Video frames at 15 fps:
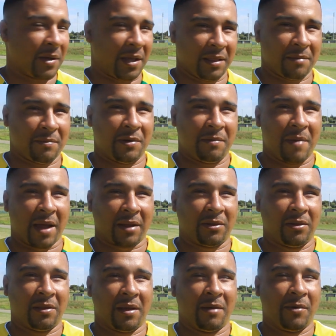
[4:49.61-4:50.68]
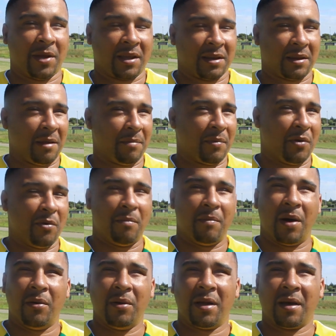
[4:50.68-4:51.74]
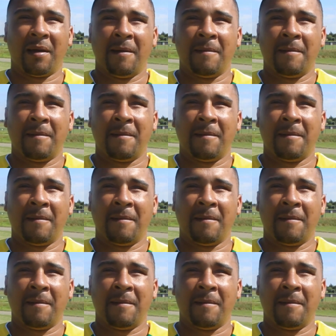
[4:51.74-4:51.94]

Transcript: get the ball back to the wicketkeeper or bowler.